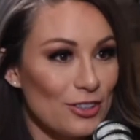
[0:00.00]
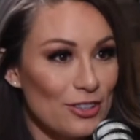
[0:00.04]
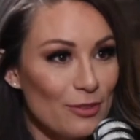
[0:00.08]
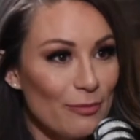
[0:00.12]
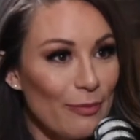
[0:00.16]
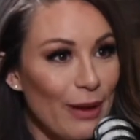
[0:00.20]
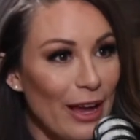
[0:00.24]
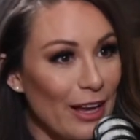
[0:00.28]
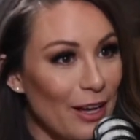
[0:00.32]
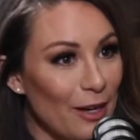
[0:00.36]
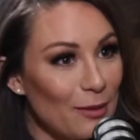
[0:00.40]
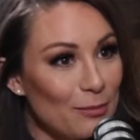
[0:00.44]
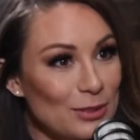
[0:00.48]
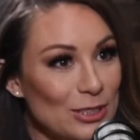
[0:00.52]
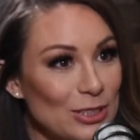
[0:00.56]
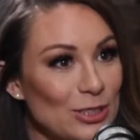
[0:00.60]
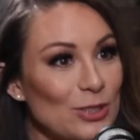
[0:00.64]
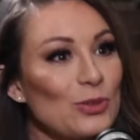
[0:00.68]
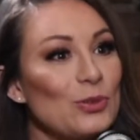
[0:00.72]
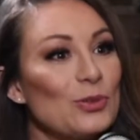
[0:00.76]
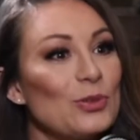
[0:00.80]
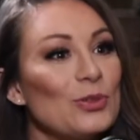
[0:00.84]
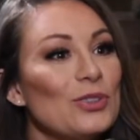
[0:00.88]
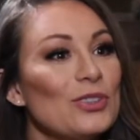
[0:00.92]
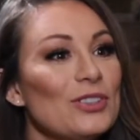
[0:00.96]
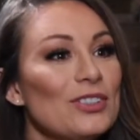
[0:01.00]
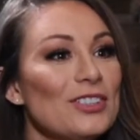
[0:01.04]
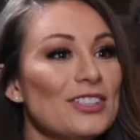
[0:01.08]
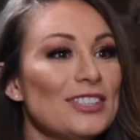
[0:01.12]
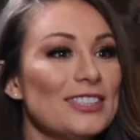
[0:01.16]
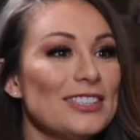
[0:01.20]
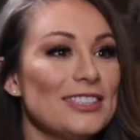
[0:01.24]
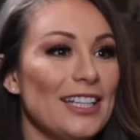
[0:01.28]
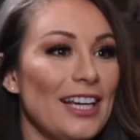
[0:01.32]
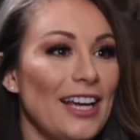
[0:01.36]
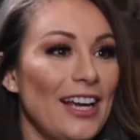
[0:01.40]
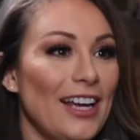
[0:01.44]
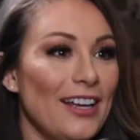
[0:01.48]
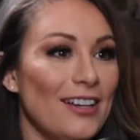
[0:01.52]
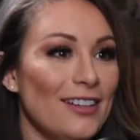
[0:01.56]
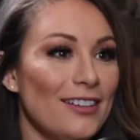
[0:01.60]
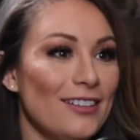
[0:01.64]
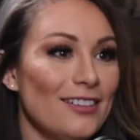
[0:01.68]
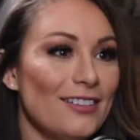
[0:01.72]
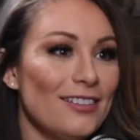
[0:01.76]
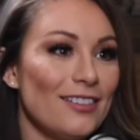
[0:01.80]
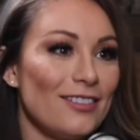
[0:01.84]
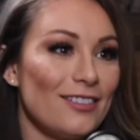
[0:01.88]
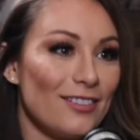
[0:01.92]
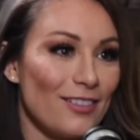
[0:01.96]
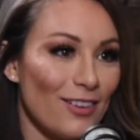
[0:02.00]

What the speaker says: makeup schools and